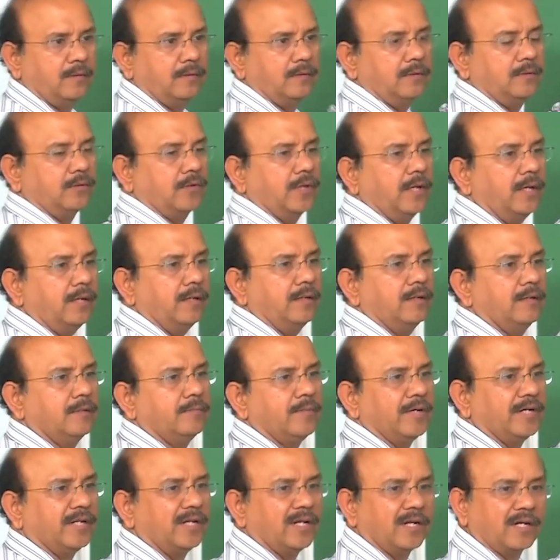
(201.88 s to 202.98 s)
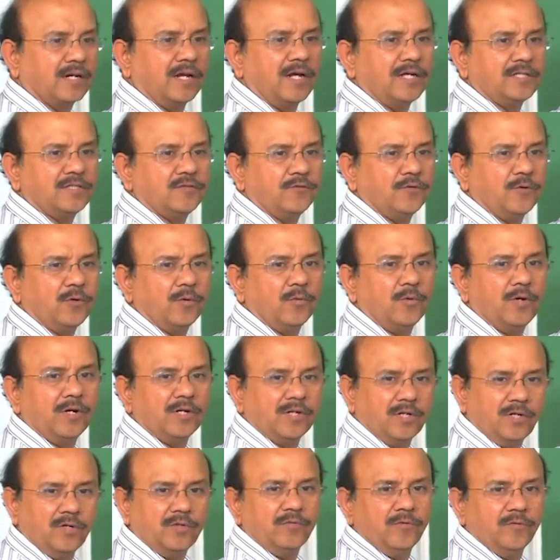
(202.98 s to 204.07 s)
Okay? But in a class, if you want to work
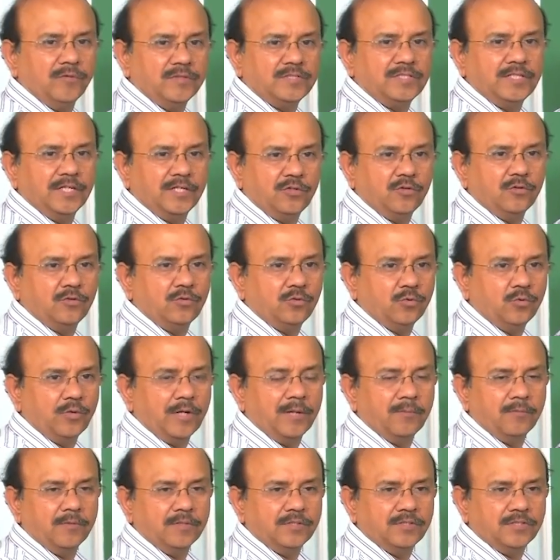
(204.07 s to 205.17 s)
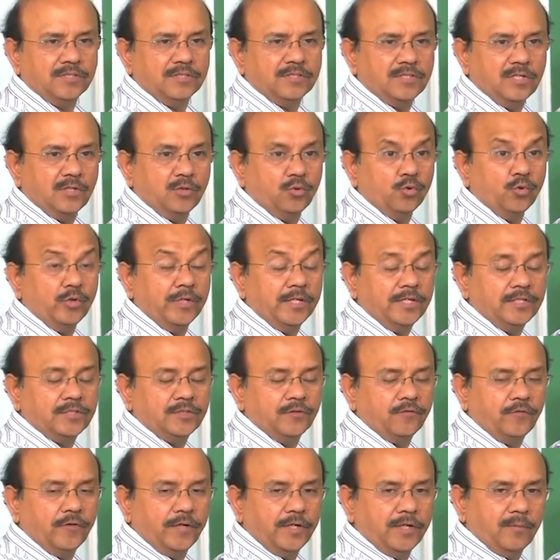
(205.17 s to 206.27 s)
out, we will stick to 2 dimensions or 2 degrees
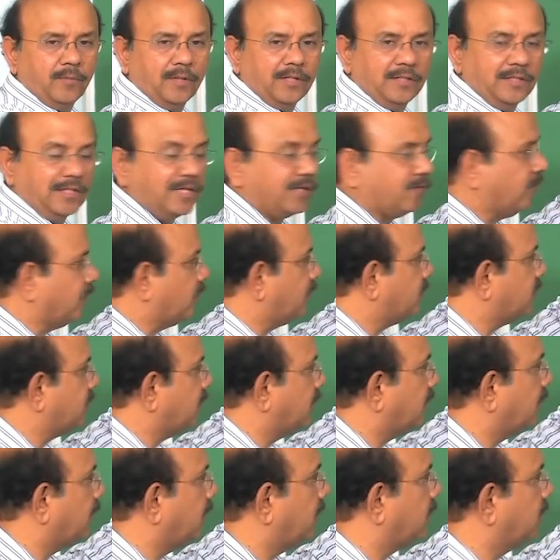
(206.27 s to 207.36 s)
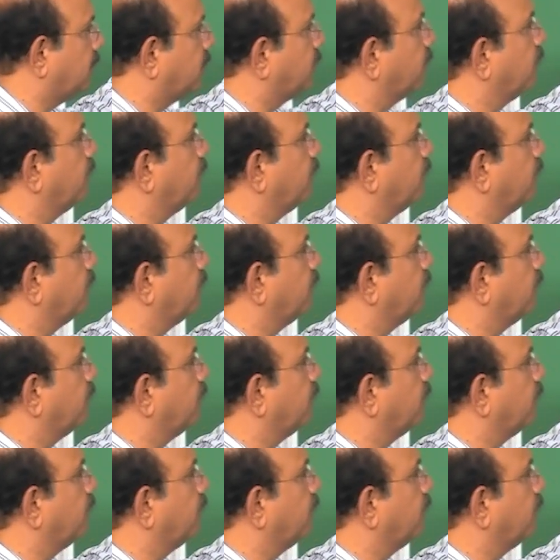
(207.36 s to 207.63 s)
of freedom, and that we will see it later.